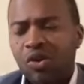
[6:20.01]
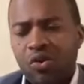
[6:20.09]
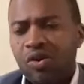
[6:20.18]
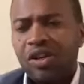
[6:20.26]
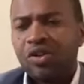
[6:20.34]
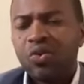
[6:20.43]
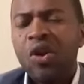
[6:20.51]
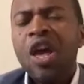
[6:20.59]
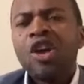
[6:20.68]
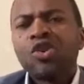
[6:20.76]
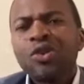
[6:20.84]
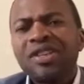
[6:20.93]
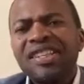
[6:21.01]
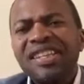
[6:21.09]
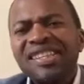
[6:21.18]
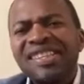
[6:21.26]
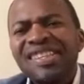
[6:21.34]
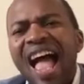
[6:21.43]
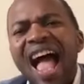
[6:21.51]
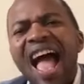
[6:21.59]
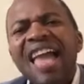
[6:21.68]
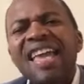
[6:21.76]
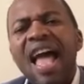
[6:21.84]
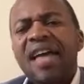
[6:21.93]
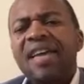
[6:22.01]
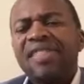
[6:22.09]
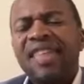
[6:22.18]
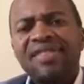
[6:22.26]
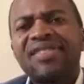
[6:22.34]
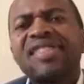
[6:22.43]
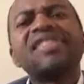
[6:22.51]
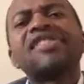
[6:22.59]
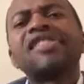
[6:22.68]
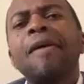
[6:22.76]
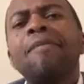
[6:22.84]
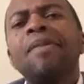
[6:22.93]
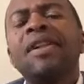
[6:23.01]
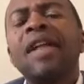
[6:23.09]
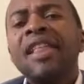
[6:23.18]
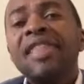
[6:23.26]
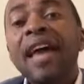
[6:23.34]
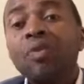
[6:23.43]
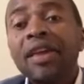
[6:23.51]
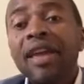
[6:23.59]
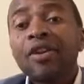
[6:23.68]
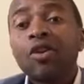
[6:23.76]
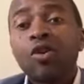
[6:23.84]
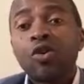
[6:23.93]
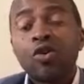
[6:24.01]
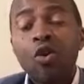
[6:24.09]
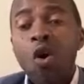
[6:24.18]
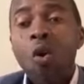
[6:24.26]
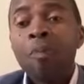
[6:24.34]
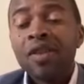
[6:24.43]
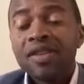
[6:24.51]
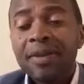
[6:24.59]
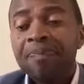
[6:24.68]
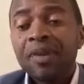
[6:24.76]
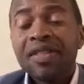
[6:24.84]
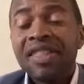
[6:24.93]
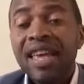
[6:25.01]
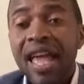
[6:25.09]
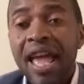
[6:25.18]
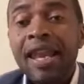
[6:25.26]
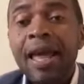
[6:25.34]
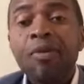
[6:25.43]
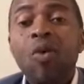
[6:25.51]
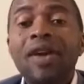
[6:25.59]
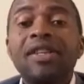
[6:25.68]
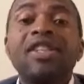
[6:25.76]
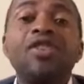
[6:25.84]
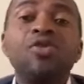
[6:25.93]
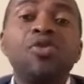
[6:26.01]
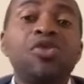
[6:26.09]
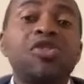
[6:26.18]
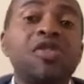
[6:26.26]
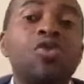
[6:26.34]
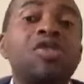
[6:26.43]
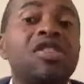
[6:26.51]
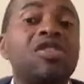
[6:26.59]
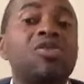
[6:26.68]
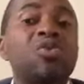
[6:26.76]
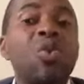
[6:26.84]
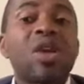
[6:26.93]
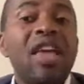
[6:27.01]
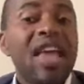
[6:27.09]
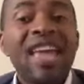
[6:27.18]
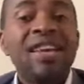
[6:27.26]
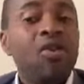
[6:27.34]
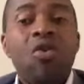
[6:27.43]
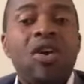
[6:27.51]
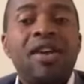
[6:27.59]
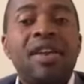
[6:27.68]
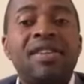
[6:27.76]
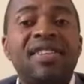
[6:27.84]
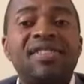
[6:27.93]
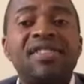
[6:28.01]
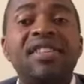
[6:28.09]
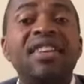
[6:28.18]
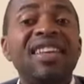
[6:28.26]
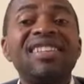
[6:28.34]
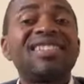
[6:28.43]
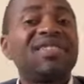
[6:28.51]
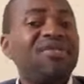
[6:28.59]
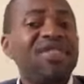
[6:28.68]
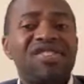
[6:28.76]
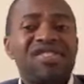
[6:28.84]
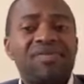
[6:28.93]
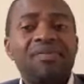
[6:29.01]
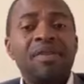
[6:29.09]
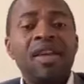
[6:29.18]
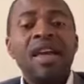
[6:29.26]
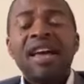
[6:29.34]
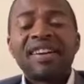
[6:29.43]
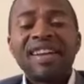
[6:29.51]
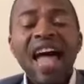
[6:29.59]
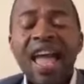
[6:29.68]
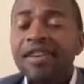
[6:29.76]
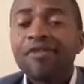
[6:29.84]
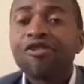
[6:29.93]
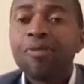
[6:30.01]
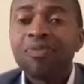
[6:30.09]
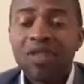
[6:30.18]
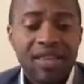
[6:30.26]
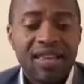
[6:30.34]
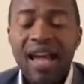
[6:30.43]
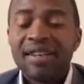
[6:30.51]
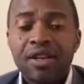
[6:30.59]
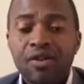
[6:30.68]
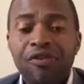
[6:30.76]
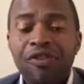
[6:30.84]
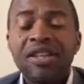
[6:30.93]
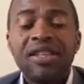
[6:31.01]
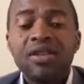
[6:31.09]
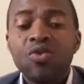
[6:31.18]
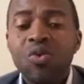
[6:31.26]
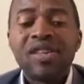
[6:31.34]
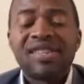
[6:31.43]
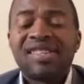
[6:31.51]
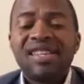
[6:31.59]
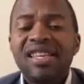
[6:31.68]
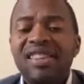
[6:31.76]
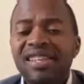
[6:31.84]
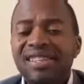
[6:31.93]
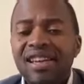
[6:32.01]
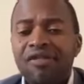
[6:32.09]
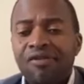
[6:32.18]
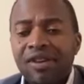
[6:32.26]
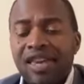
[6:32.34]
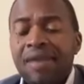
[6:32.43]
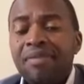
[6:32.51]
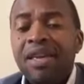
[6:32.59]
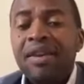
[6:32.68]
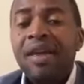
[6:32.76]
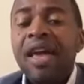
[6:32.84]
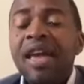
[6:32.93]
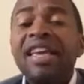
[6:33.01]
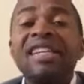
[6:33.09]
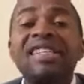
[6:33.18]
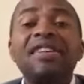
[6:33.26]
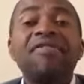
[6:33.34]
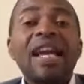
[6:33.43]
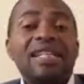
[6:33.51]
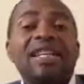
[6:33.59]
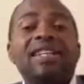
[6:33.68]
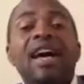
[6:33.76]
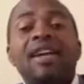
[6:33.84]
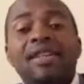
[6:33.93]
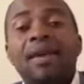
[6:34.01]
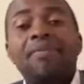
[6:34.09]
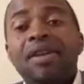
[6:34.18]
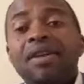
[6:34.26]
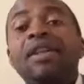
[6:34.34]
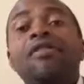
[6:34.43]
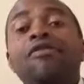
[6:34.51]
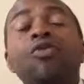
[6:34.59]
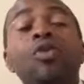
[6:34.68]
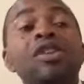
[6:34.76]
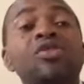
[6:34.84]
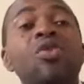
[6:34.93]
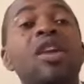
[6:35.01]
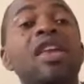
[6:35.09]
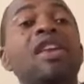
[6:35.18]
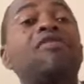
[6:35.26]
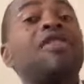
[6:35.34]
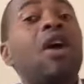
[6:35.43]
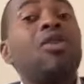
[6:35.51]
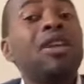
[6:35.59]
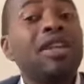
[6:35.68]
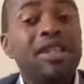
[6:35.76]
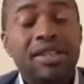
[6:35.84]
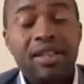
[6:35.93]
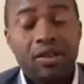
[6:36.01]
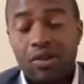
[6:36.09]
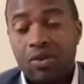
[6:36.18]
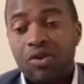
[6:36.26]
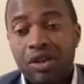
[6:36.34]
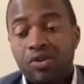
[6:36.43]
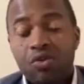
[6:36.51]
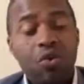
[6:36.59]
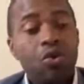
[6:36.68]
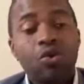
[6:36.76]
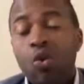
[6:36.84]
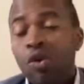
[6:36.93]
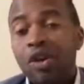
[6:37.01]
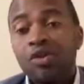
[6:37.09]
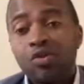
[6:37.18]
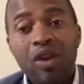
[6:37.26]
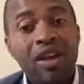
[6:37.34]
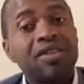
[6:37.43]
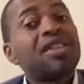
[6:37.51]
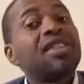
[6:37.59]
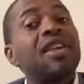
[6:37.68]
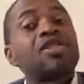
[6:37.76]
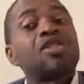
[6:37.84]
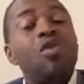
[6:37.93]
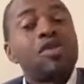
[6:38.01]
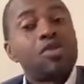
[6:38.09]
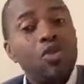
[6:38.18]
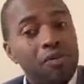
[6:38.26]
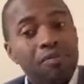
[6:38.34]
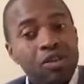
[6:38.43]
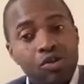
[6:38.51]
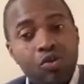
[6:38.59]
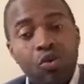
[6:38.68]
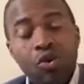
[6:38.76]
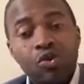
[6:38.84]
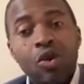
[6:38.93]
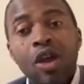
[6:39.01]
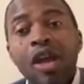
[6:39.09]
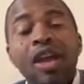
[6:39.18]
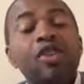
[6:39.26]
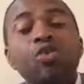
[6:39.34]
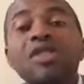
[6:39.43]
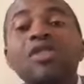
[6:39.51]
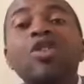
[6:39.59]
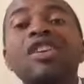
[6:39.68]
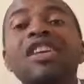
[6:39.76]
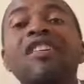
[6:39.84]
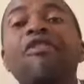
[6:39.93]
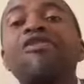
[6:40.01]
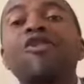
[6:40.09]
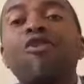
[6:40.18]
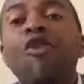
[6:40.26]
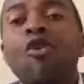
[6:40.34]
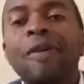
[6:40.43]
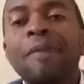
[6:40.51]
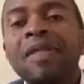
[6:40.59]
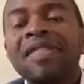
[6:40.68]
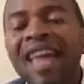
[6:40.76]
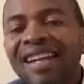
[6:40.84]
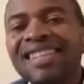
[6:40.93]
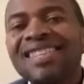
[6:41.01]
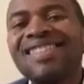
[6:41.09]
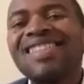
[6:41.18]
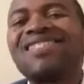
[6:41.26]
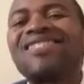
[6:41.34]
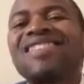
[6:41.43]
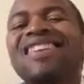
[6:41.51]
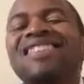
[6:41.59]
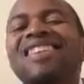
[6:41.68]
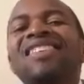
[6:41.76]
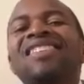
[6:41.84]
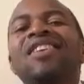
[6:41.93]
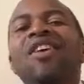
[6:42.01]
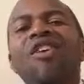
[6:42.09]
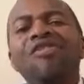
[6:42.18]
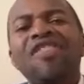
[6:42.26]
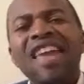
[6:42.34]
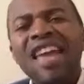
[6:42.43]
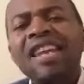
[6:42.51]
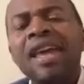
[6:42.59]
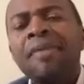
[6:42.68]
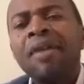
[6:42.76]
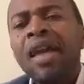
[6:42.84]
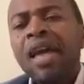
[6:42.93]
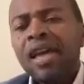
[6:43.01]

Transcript: Glory to God. To desire that sincere meal that we can grow. You see, the enemy, what he uses to destroy any organization is division. Right from the Garden of Eden, we see the devil came in. He divided Adam and Eve. We saw Eve now leading, glory to God, going to a tree that she was not meant to go to. It was not Eve's fault. That is the strategy of the enemy.